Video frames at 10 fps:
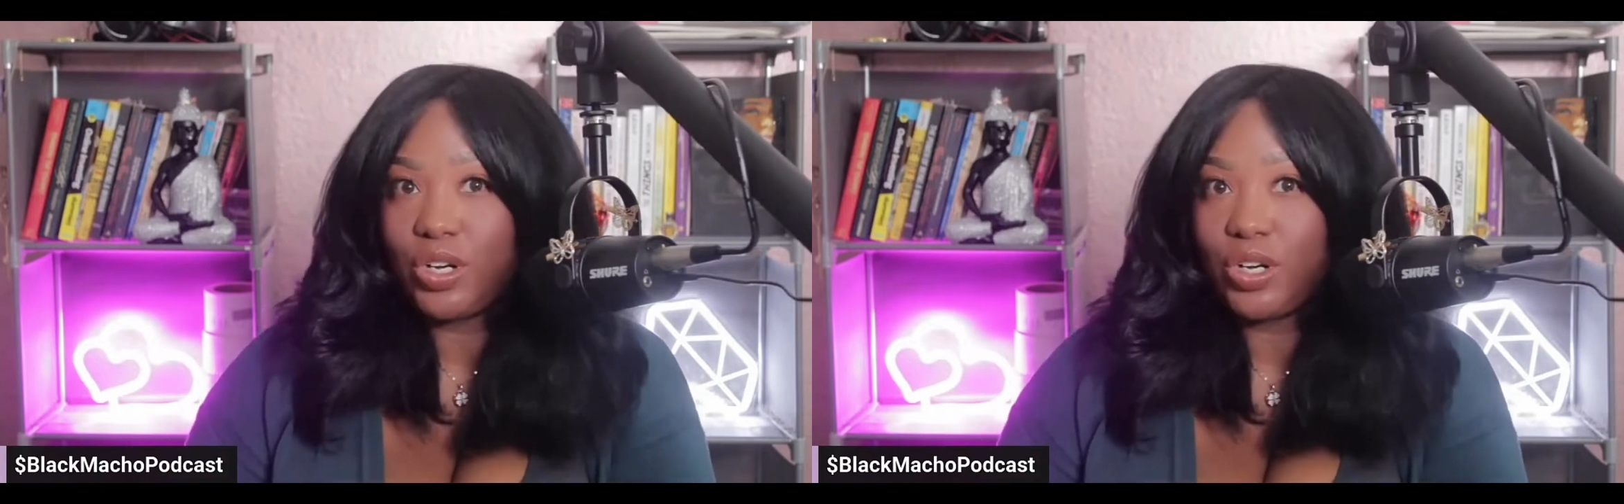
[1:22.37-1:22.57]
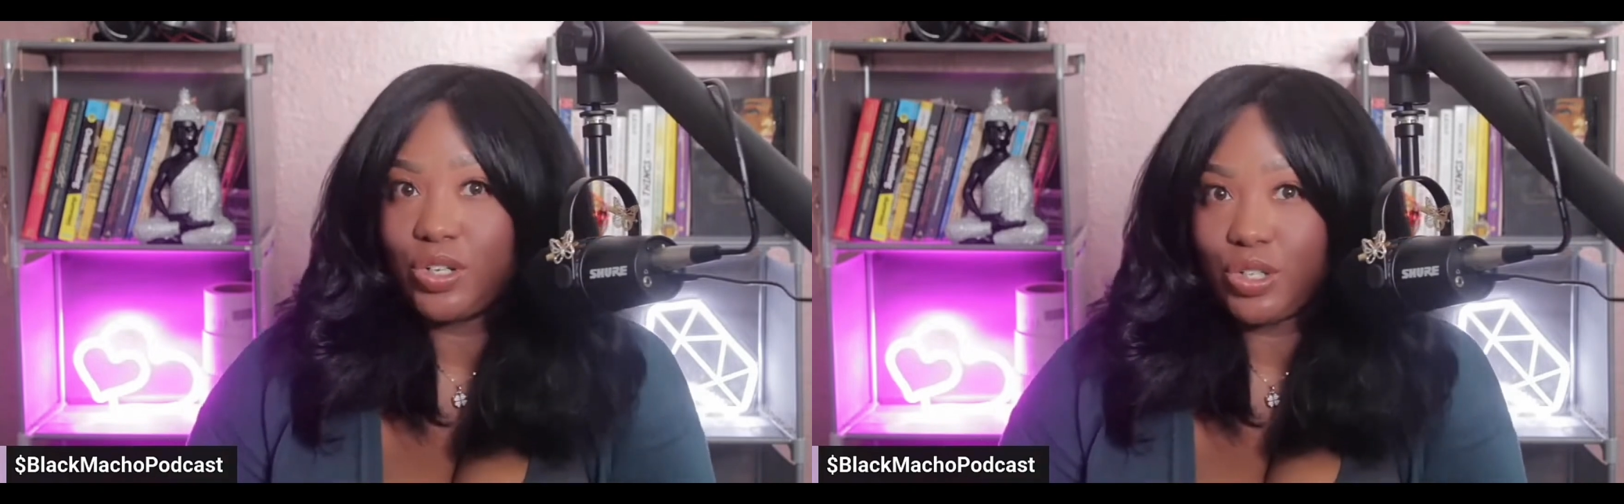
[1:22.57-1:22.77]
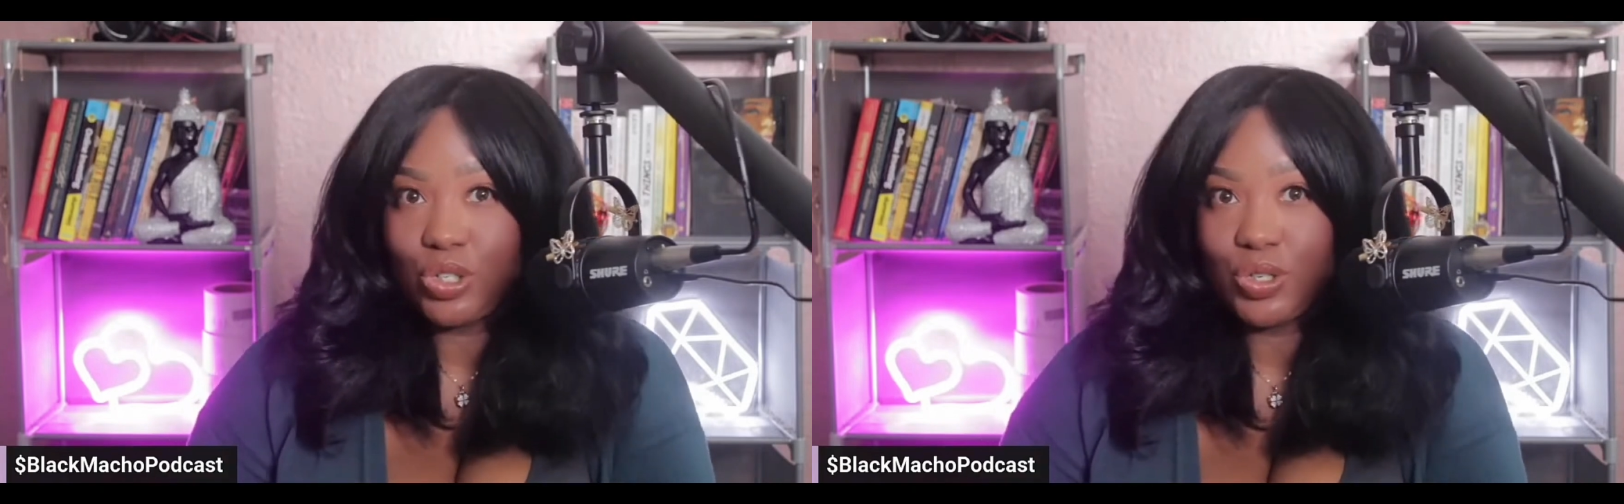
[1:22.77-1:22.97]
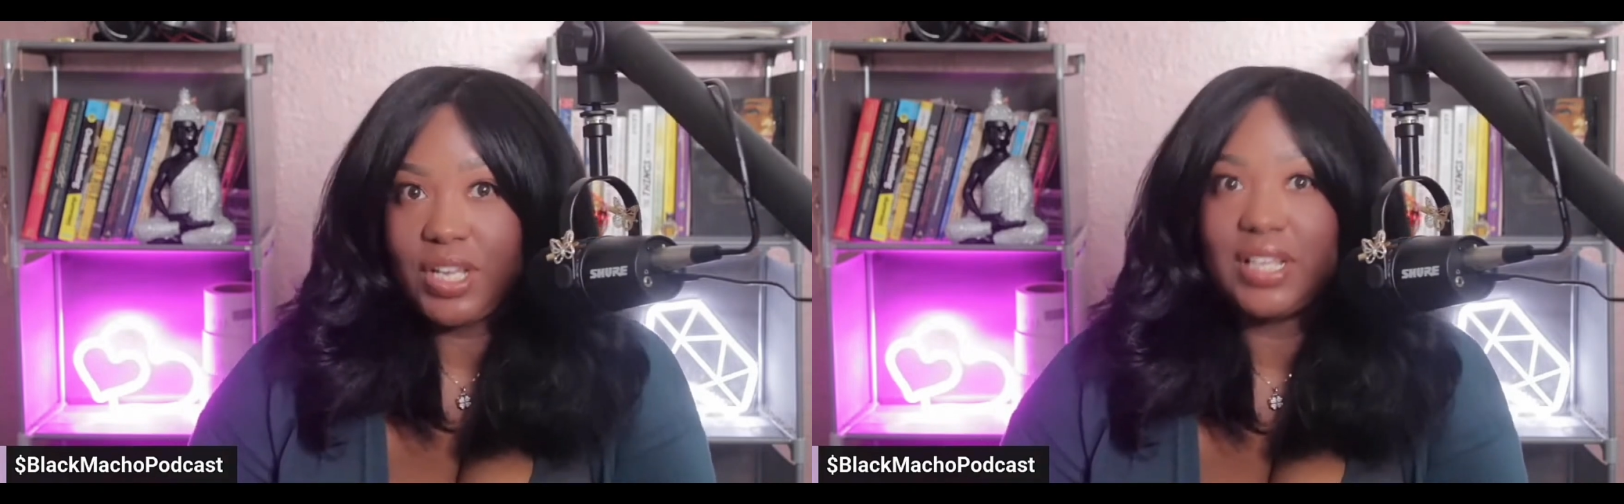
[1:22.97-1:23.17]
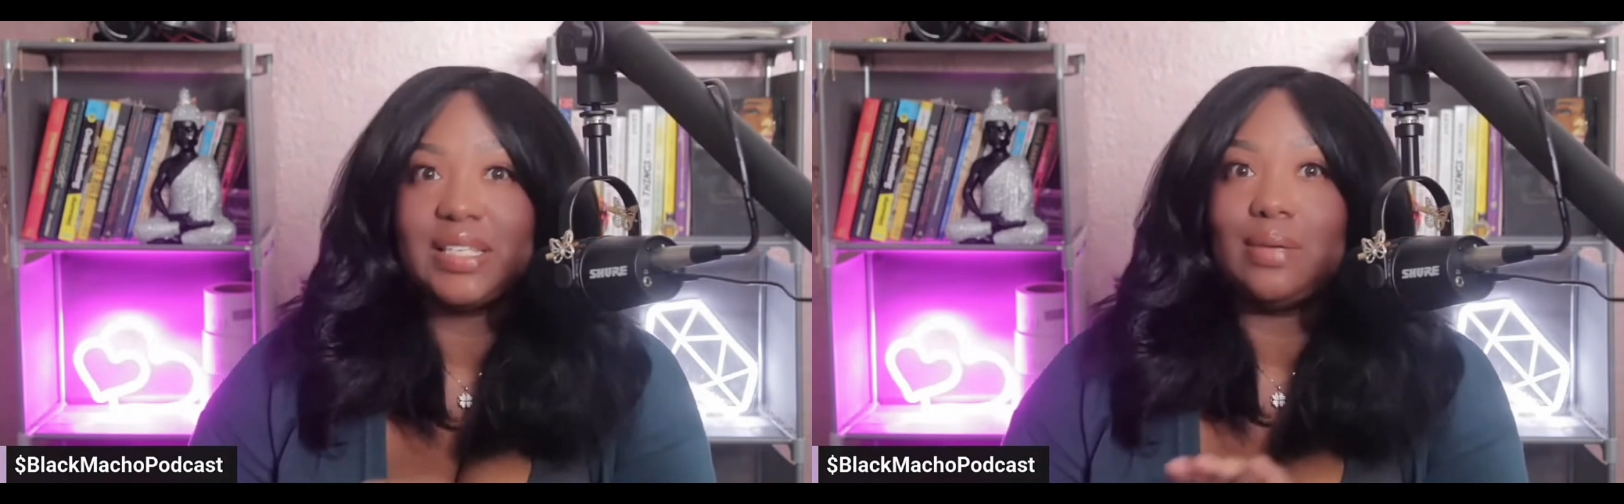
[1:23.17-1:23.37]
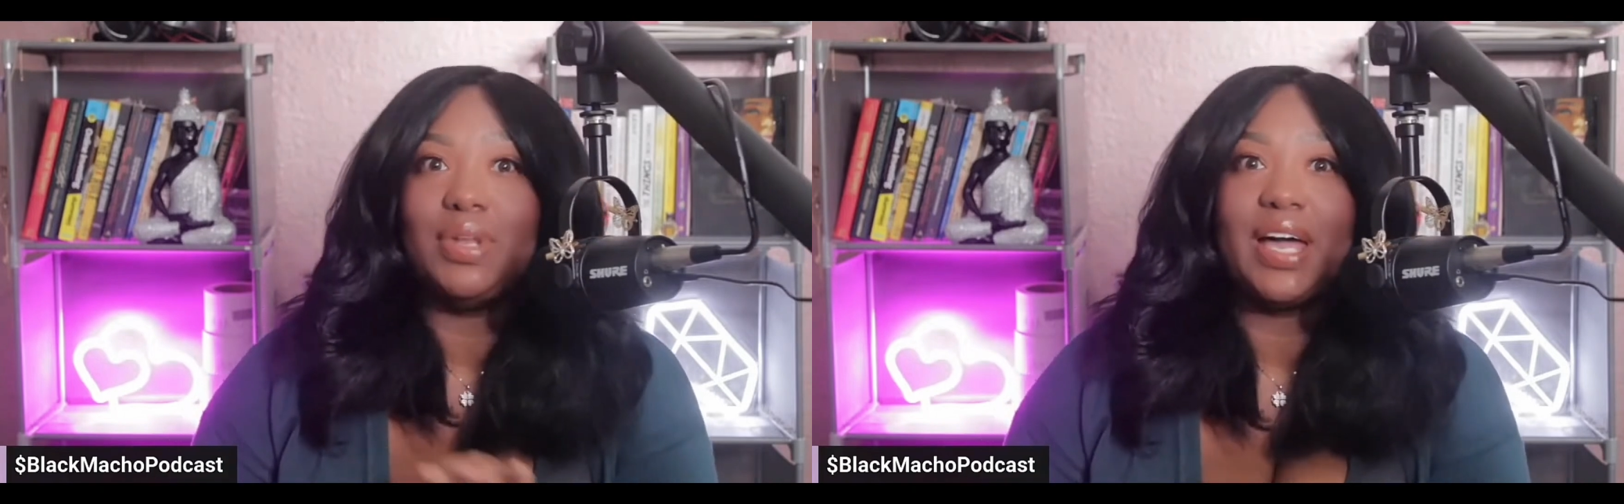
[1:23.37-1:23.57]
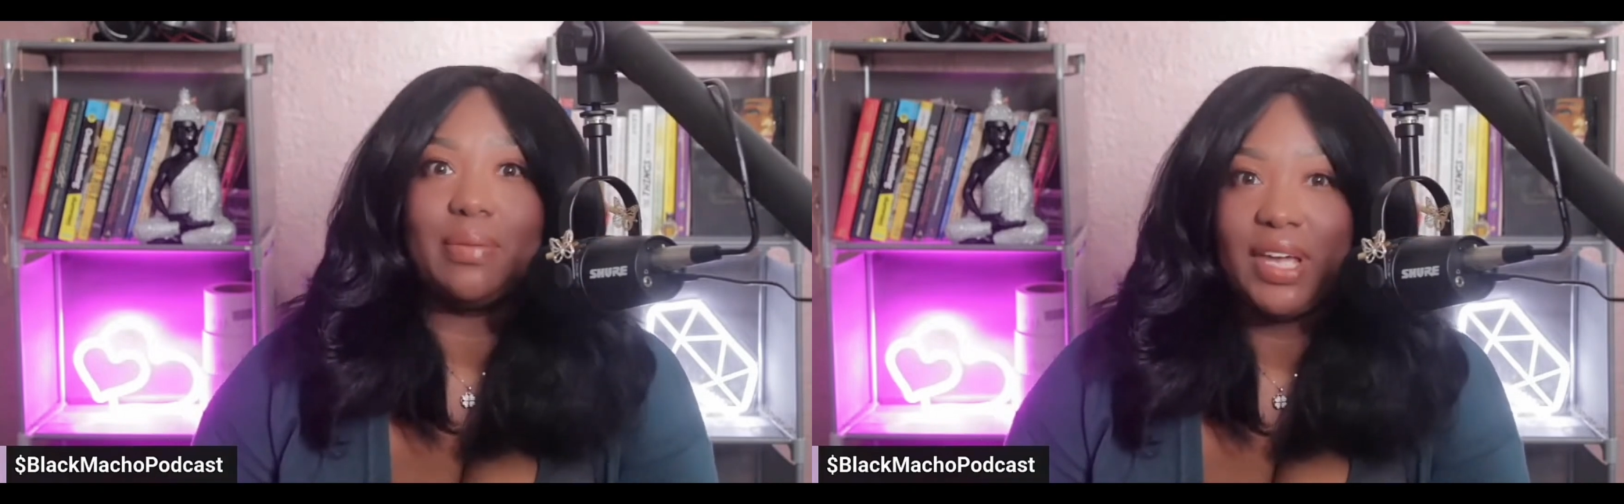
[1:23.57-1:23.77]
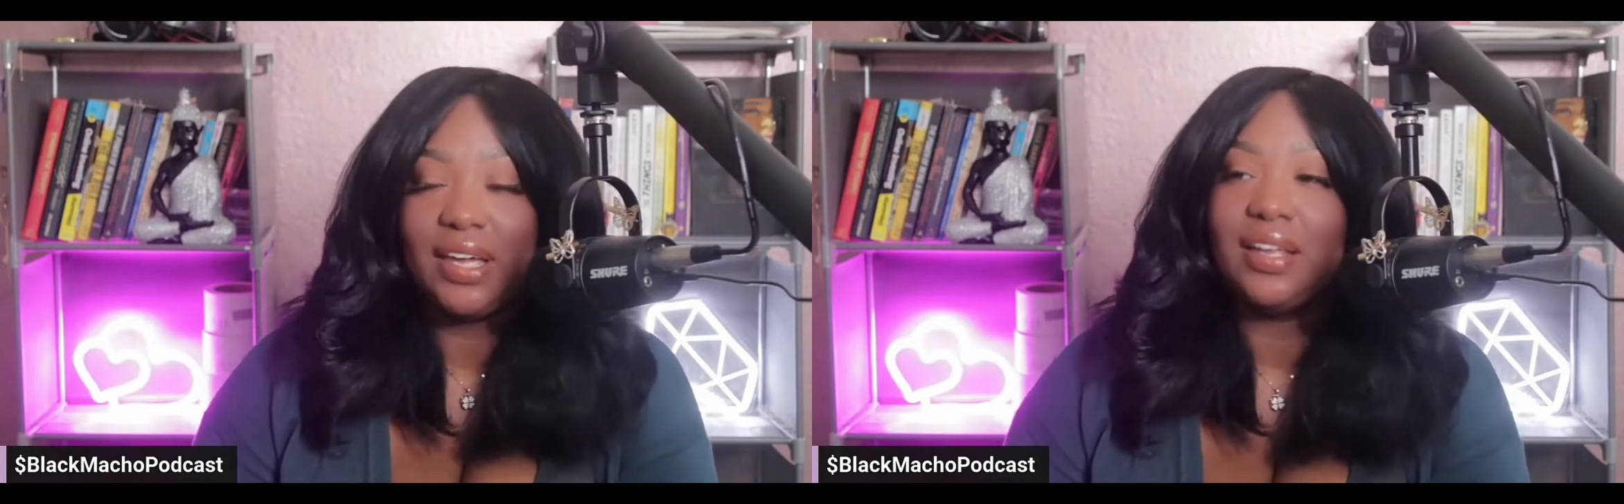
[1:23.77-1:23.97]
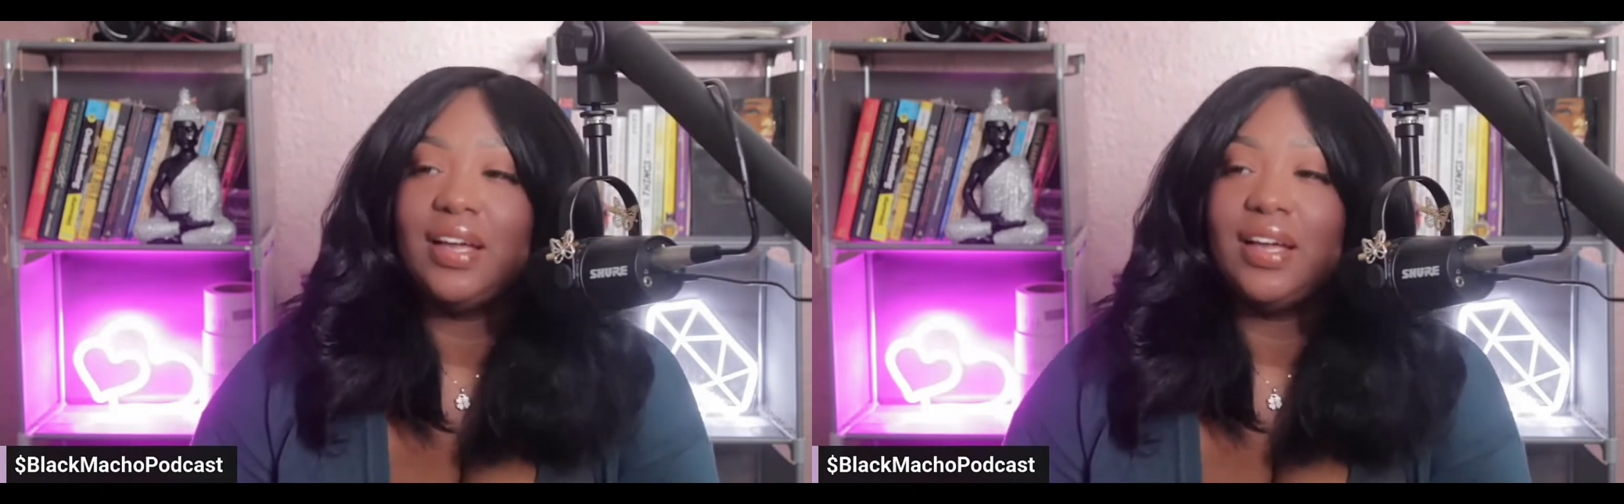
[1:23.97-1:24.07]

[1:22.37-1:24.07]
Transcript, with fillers: on the street that's a black man,